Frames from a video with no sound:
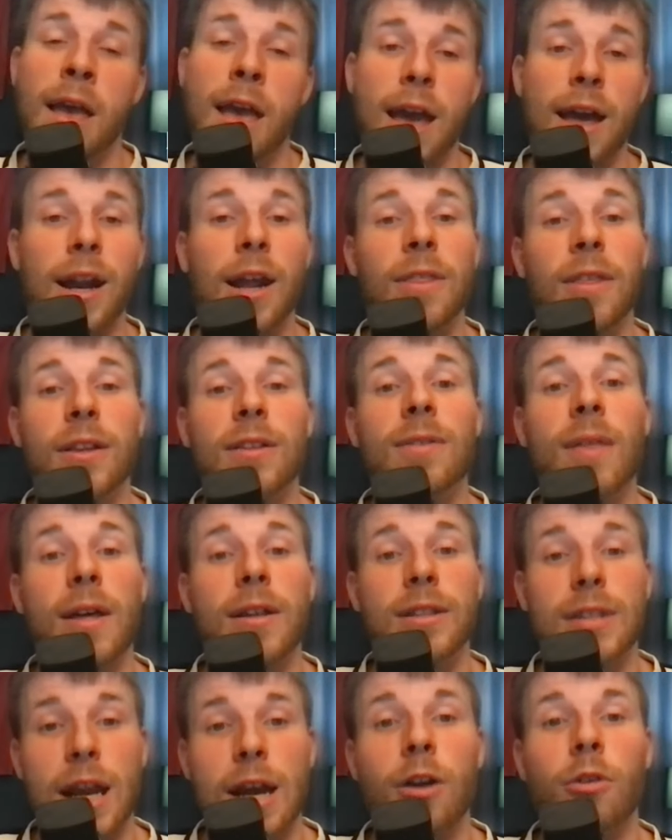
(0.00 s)
And I think
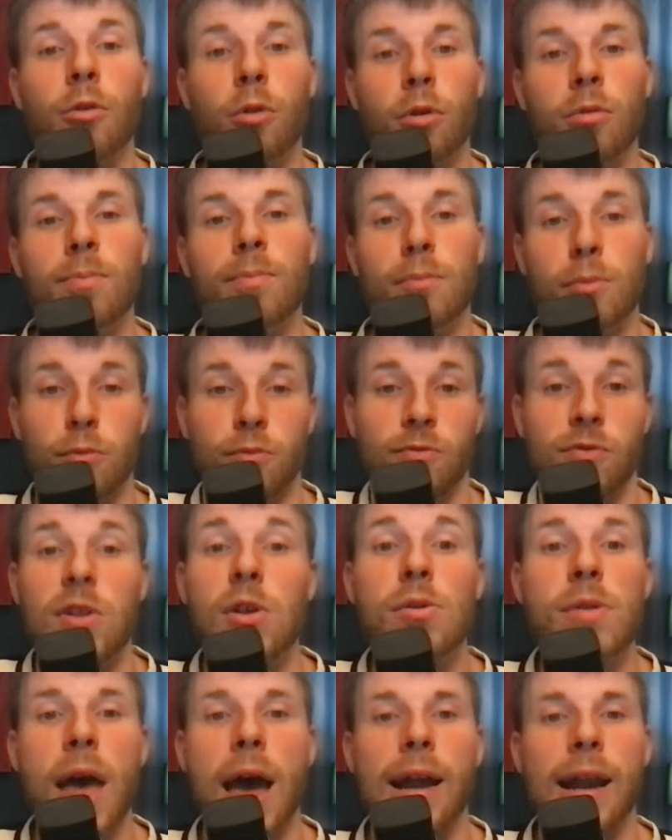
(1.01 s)
that Daryl will
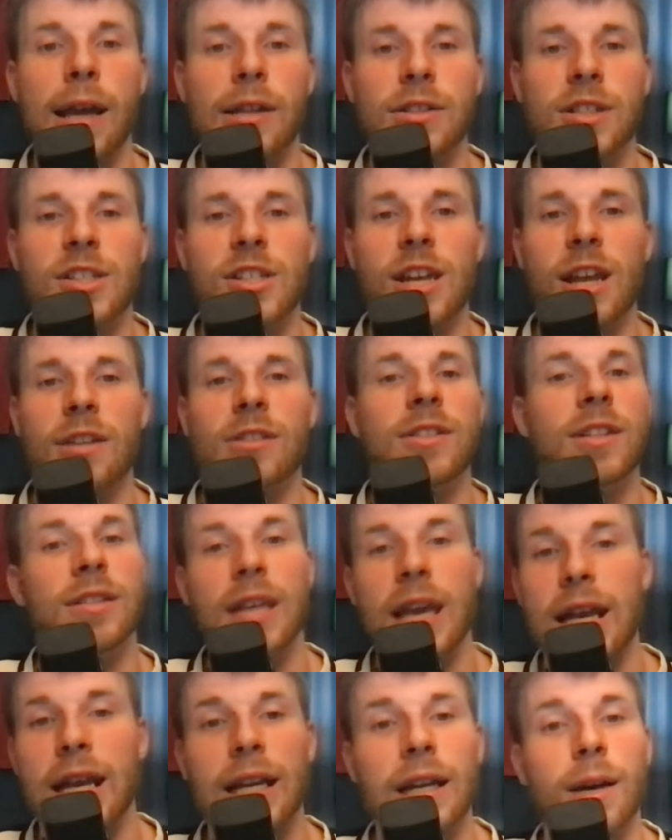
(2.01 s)
view that as a chance to
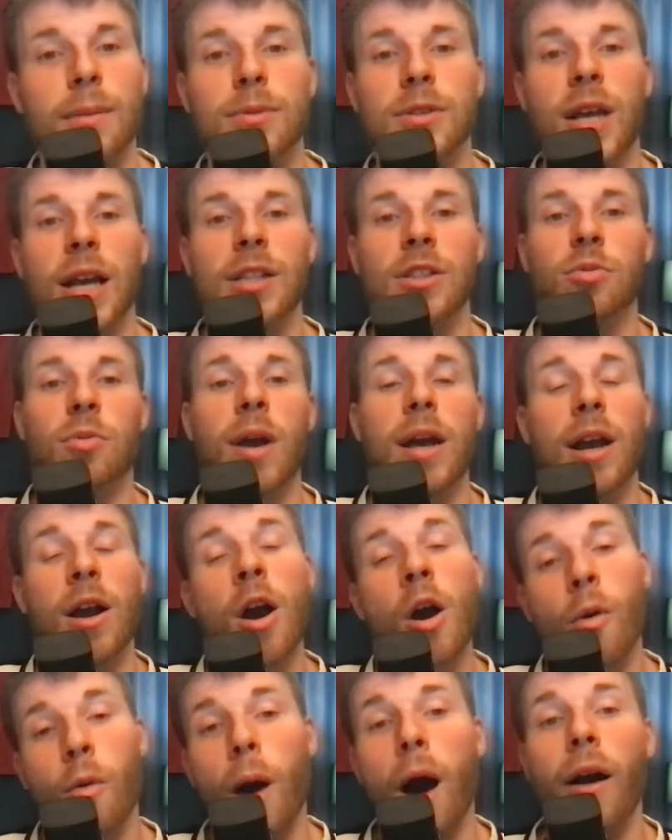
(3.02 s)
take an upside swing
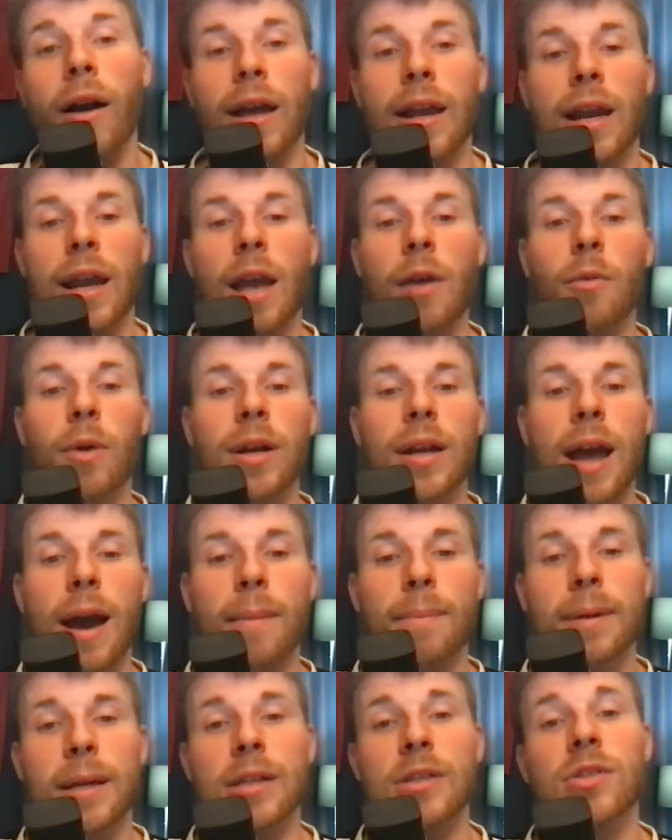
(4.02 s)
while getting a
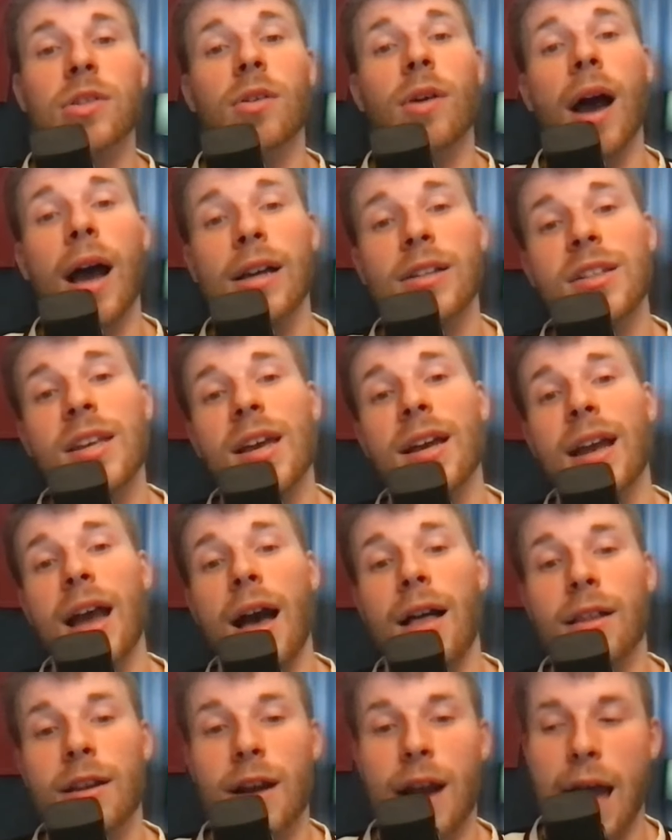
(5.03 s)
win-now piece. So Isaiah
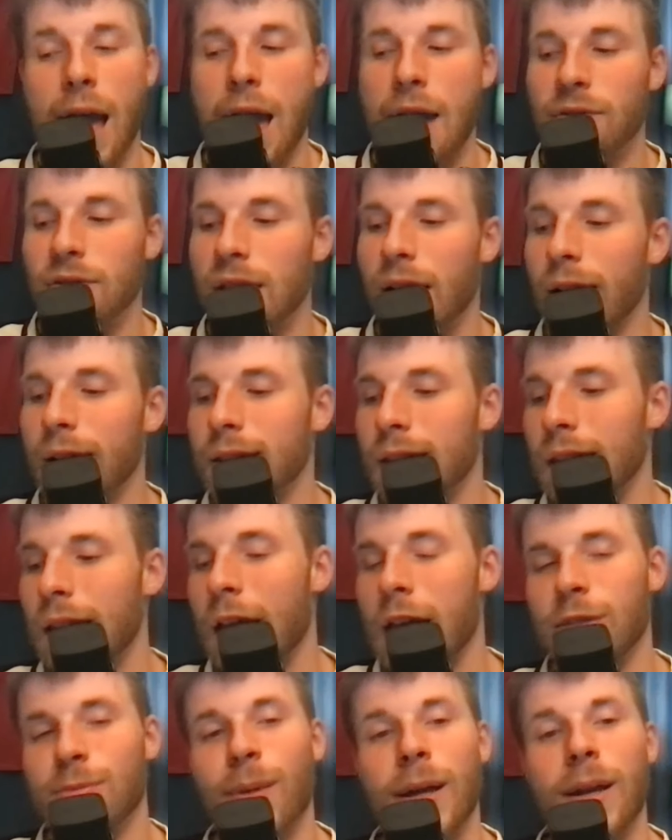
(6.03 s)
Collier, I have locked in
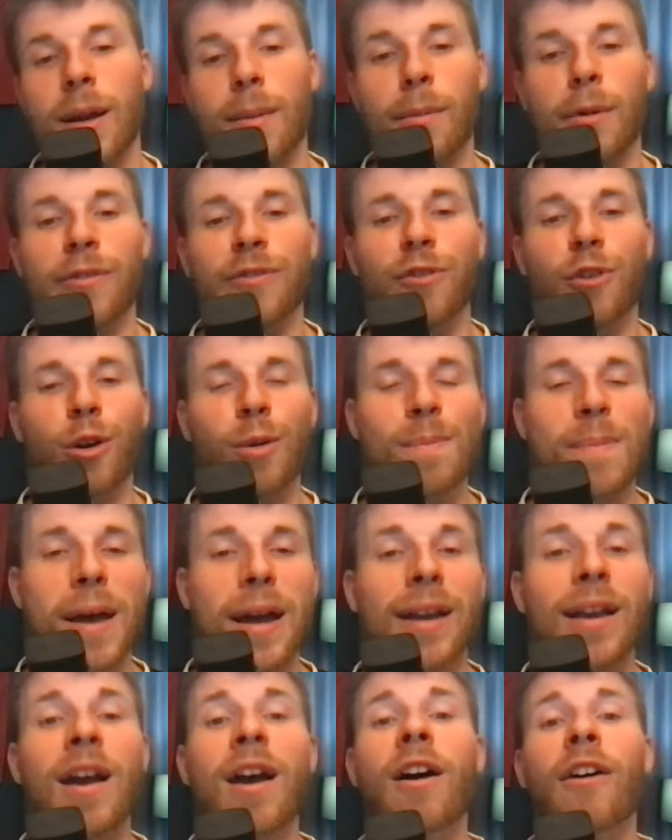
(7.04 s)
as my number four
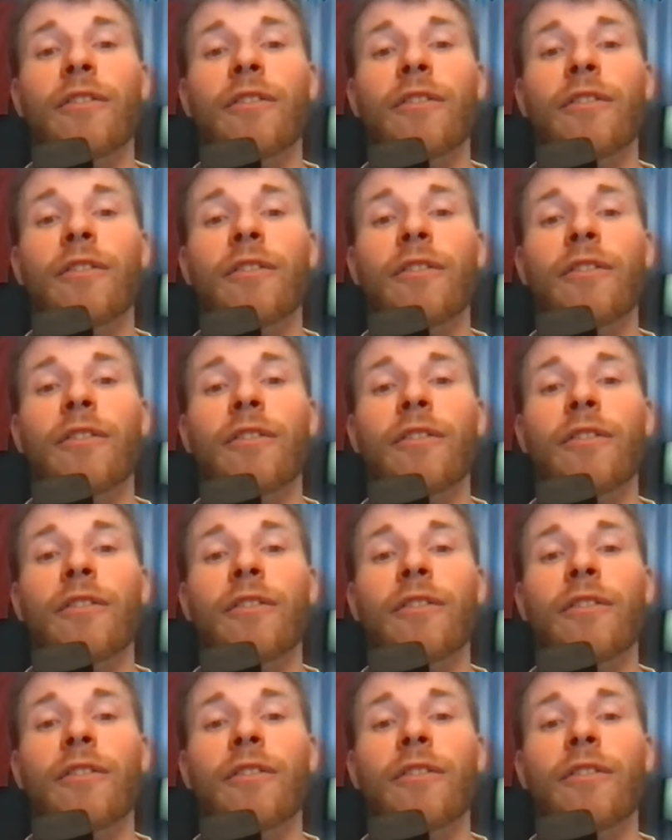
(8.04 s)
pick.